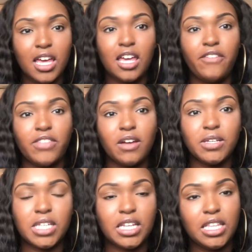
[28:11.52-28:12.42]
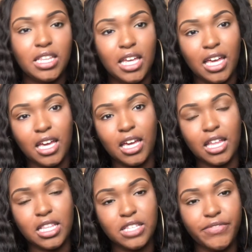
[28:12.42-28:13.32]
If there was anything
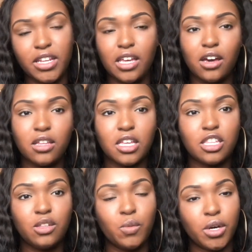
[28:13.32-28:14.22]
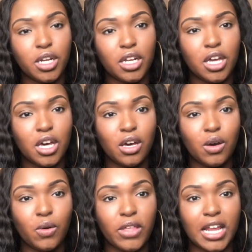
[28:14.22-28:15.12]
in this video that you want to
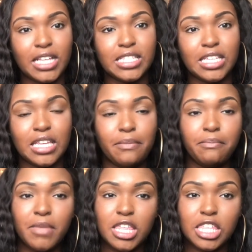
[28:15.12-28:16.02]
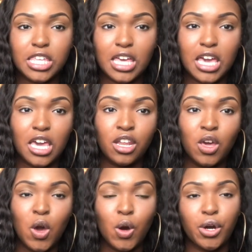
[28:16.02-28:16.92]
know that I didn't mention,
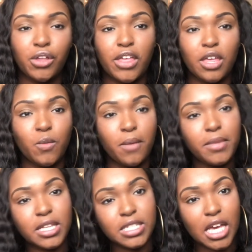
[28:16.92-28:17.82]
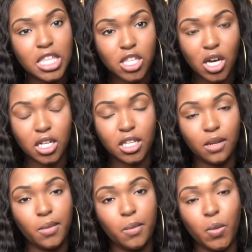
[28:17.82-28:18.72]
or that you want me to touch on a
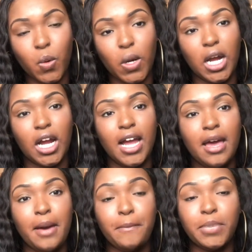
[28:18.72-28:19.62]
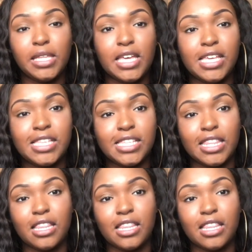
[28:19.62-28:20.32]
little bit more, please